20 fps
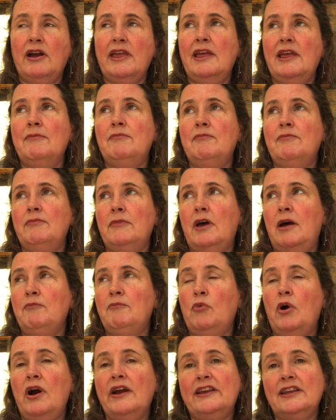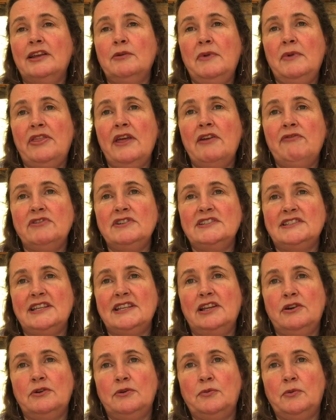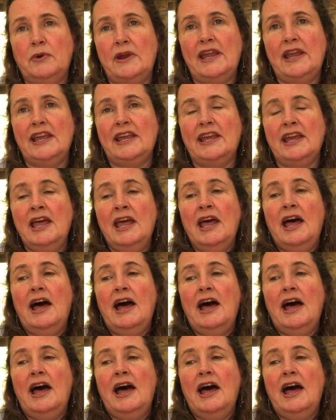am working with every single week,